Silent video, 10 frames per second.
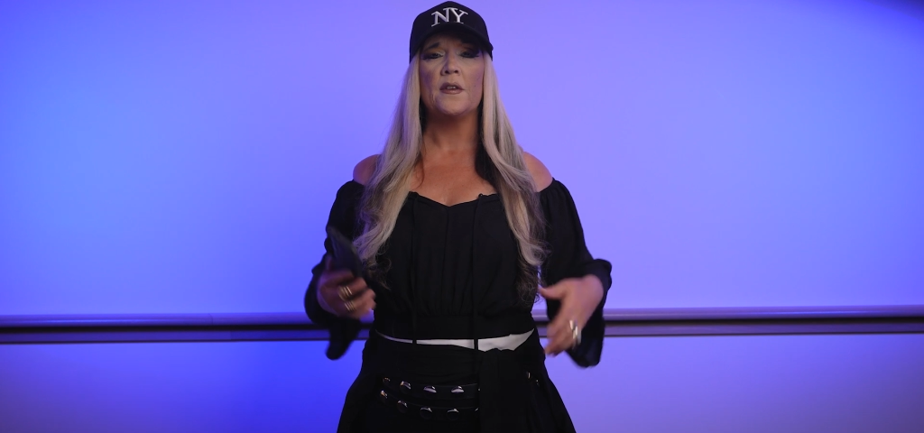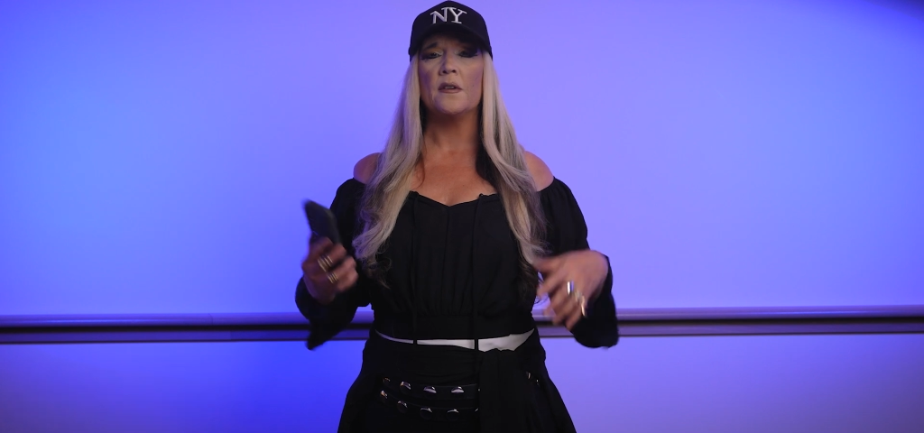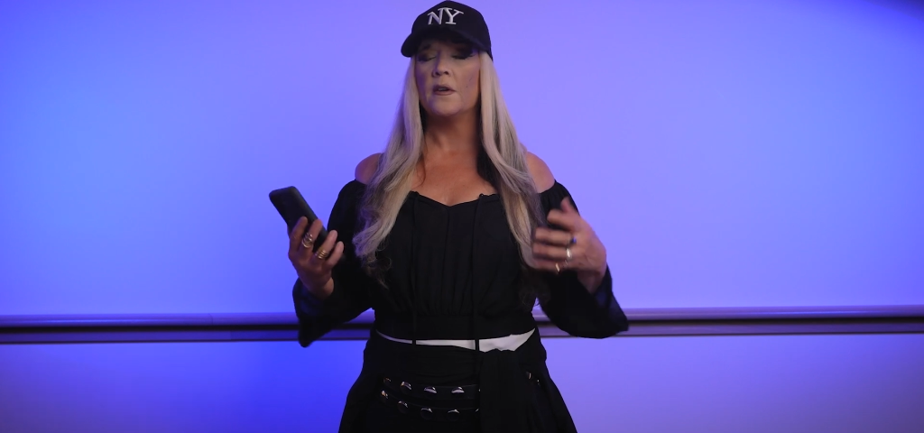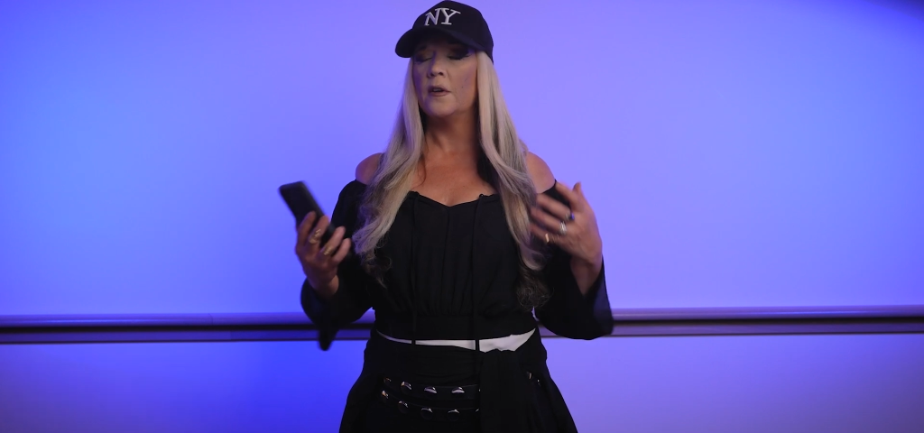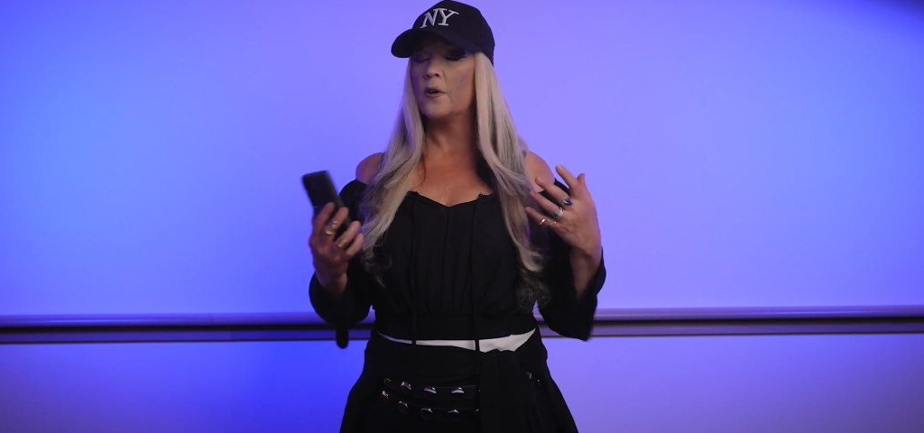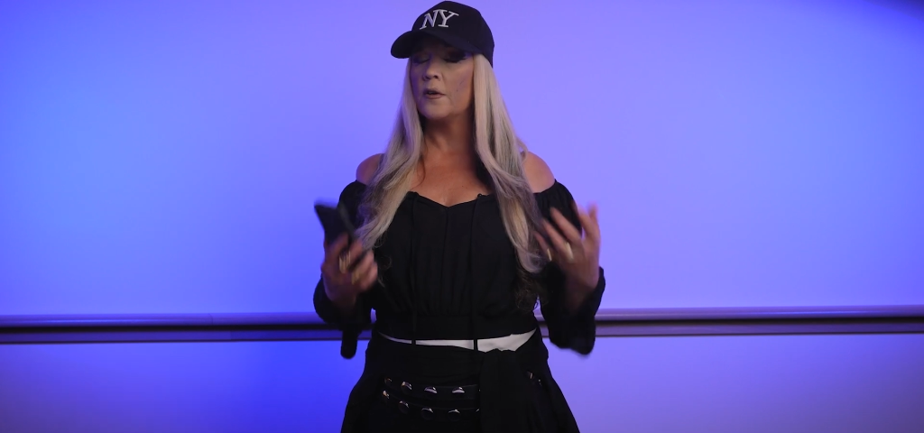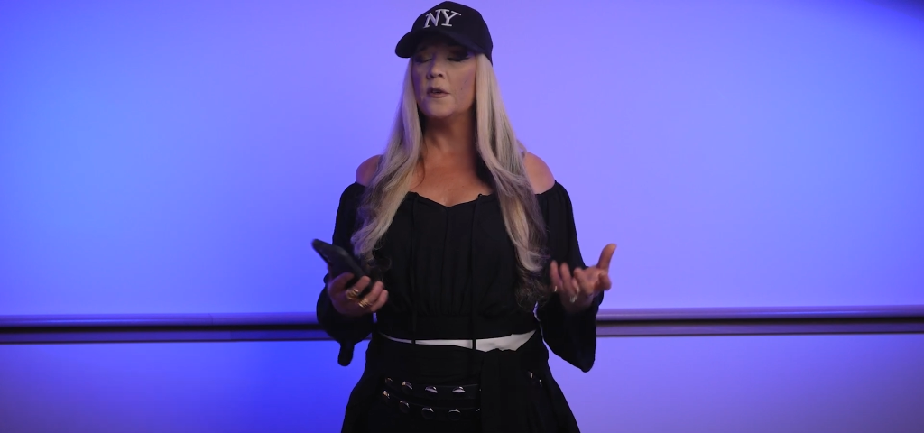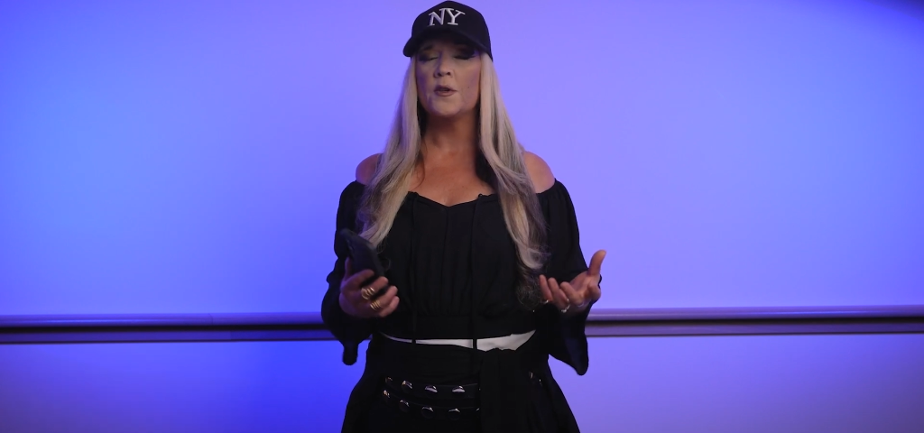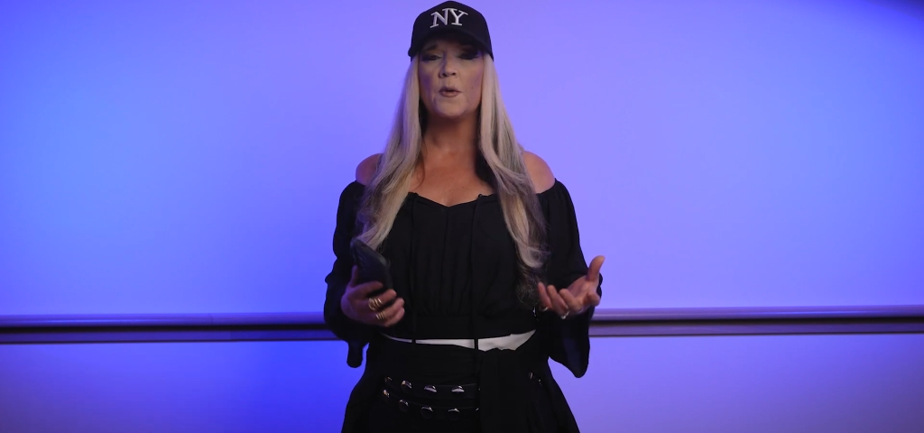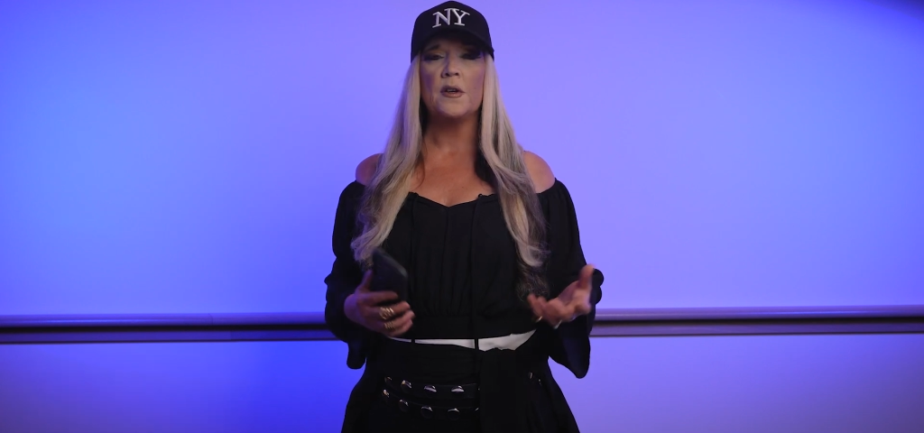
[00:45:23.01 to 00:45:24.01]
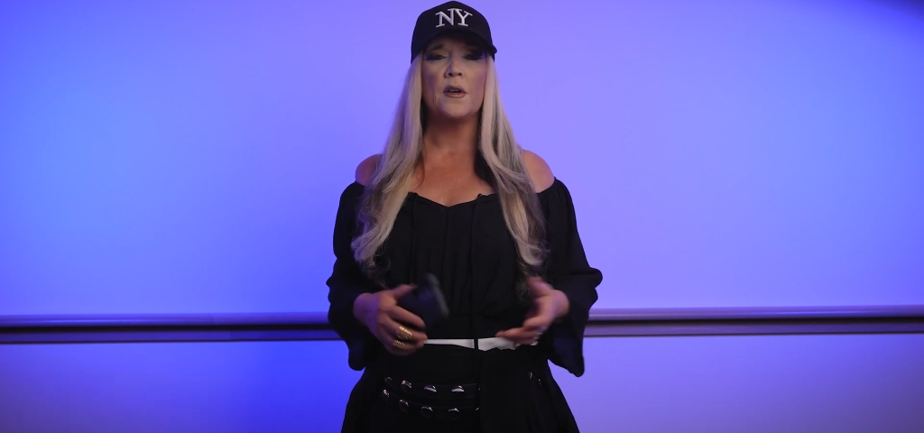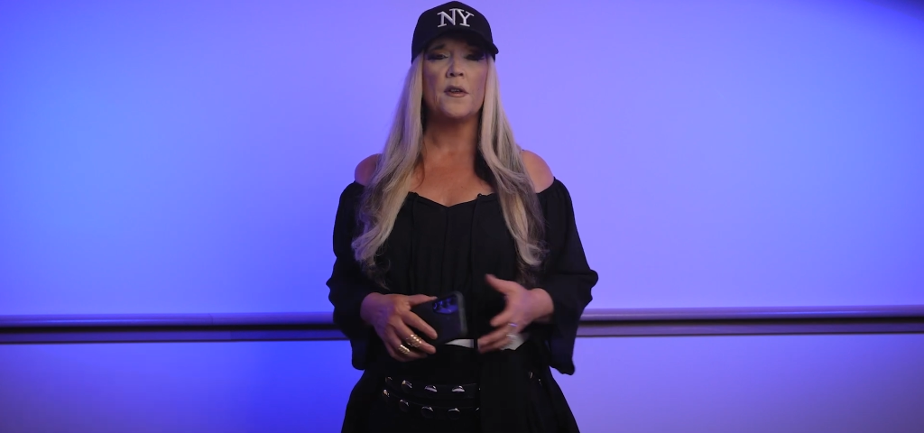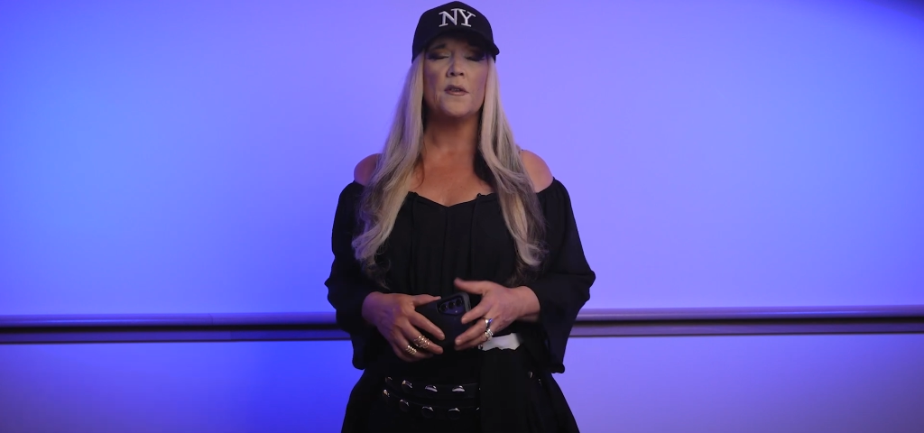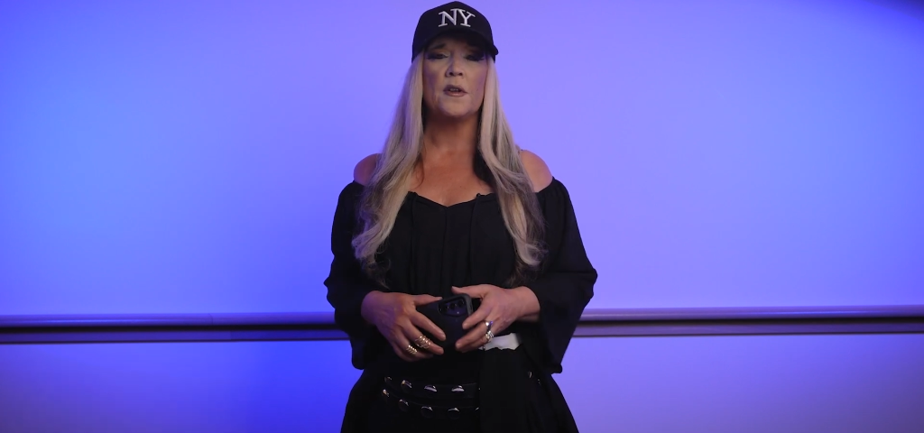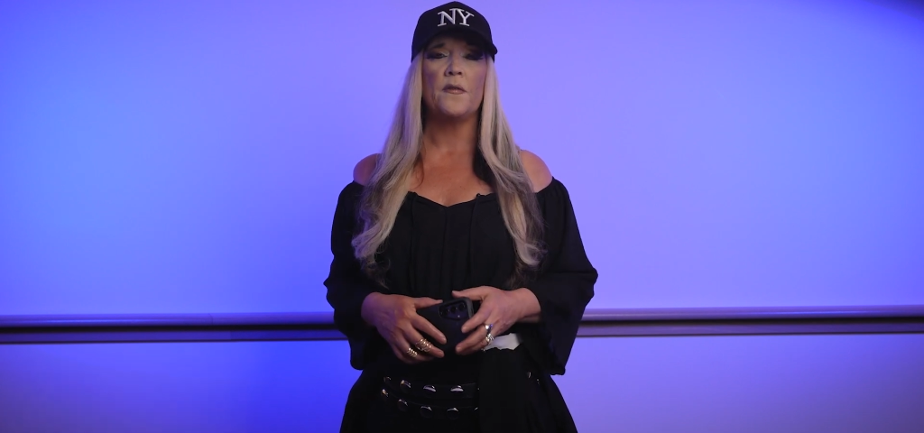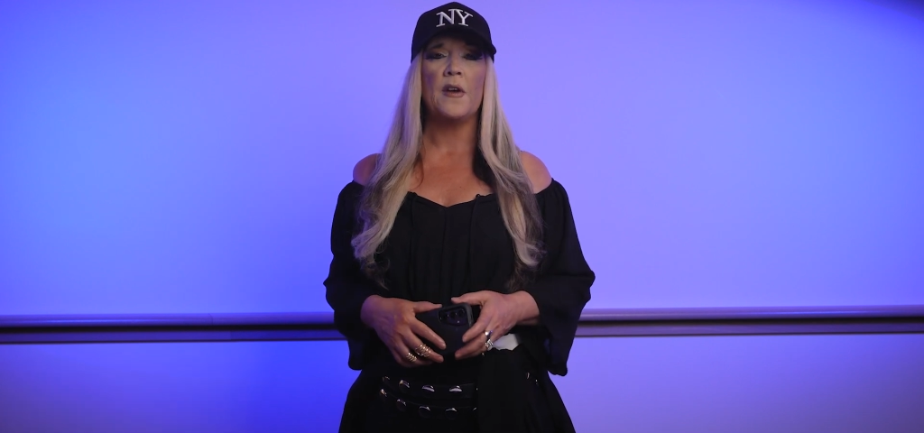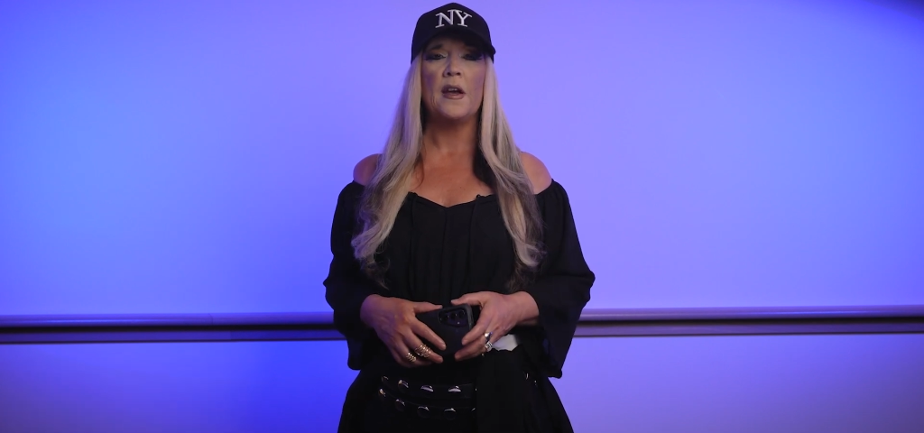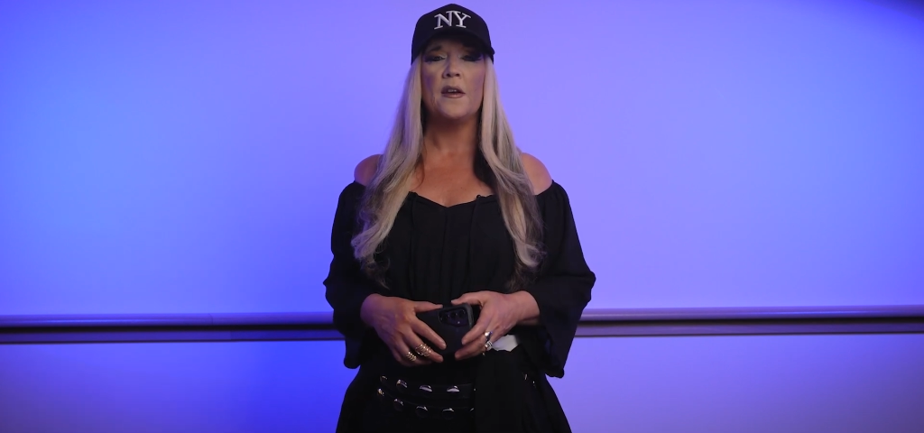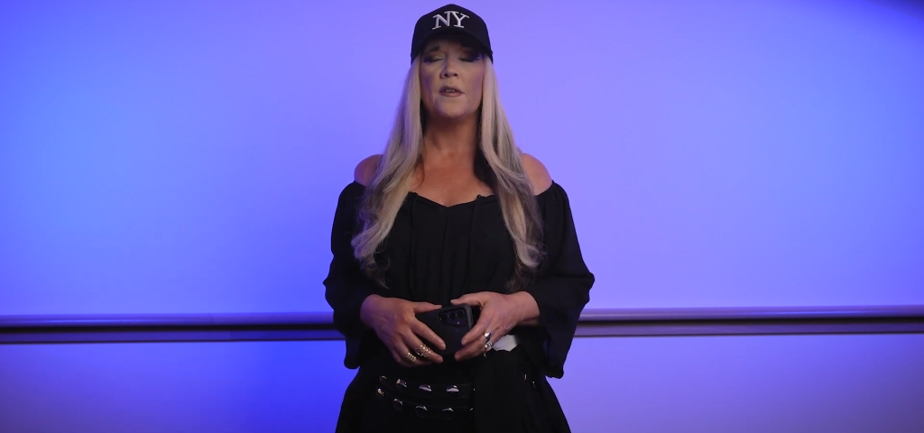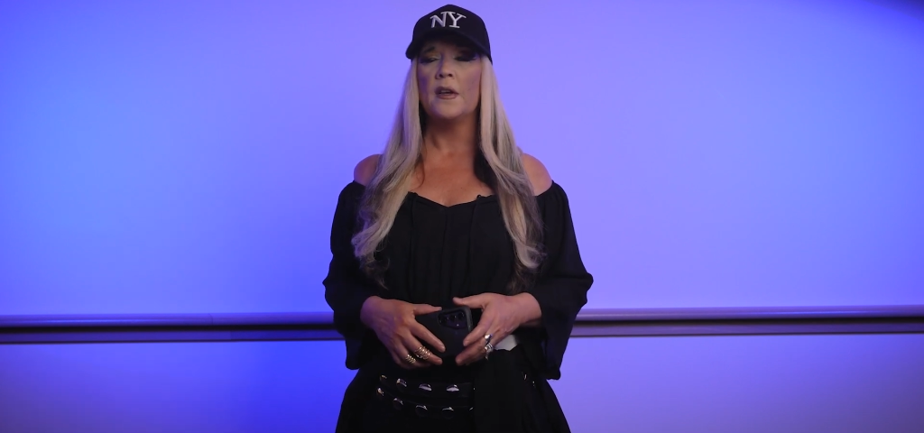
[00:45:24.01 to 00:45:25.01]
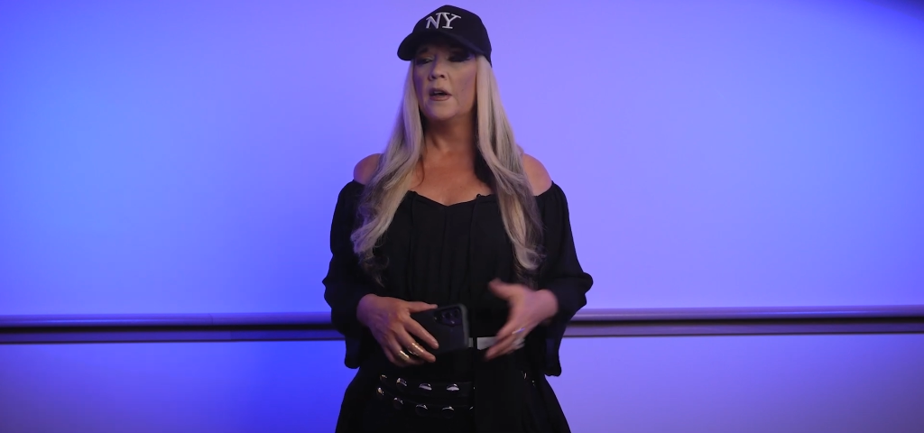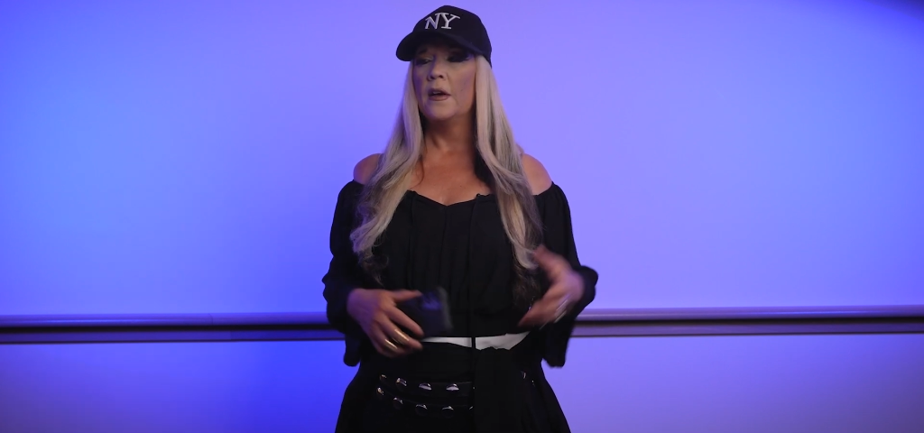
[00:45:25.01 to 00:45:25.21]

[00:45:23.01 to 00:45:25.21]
to encourage one another in the faith.